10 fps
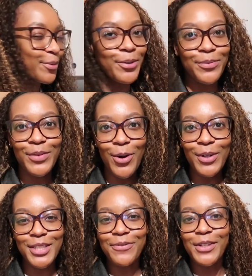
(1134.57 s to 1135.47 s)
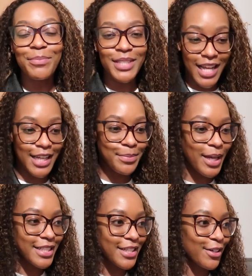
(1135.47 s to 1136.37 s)
Well, no one to feed besides
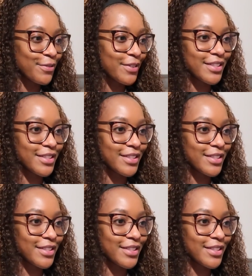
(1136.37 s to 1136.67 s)
myself,